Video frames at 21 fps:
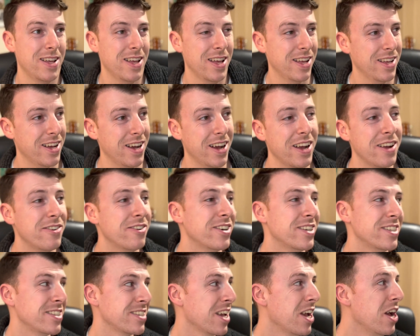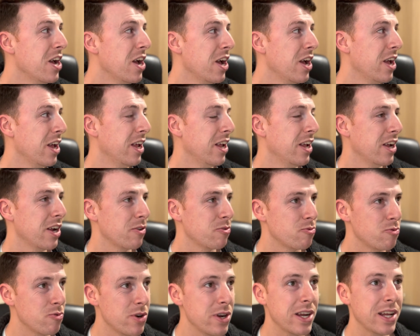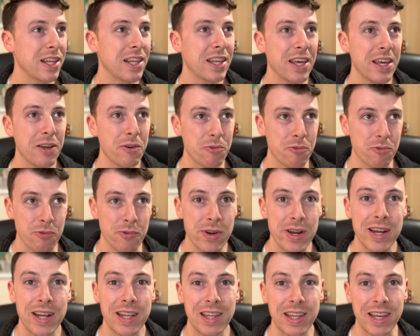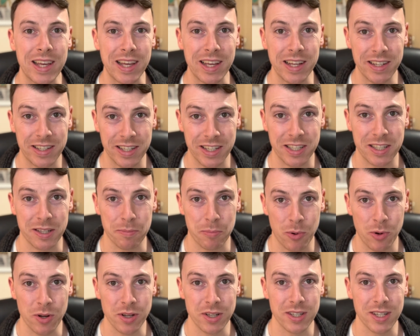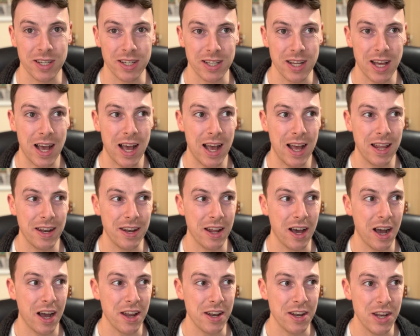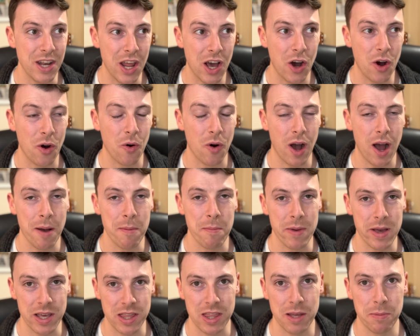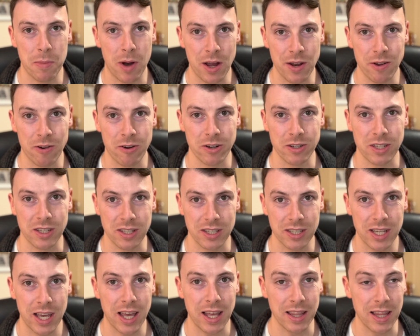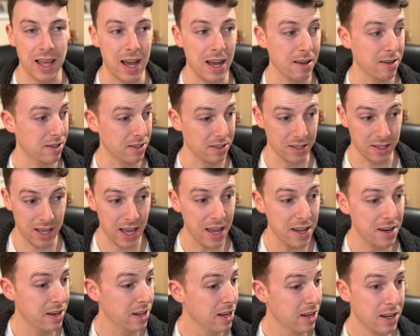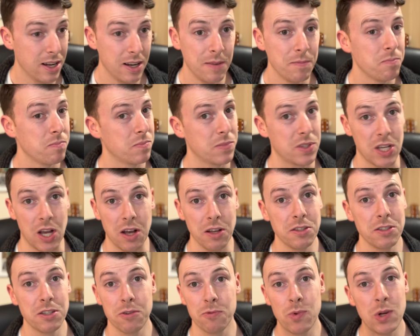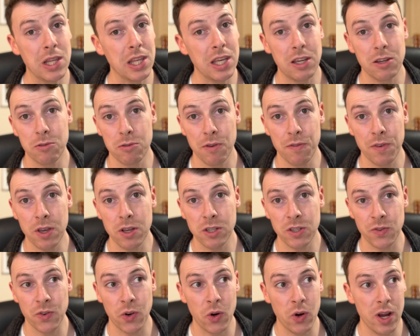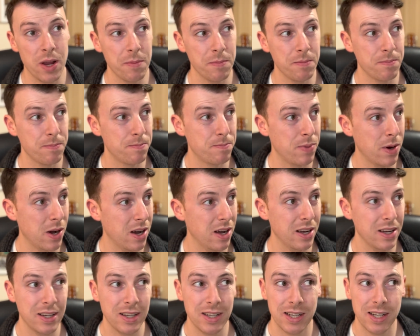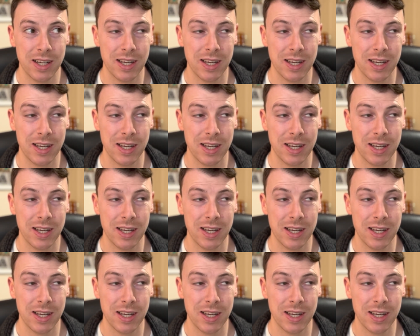I was really, really disappointed, and I know I'm in the minority saying that because, again, tons of really good reviews for it, but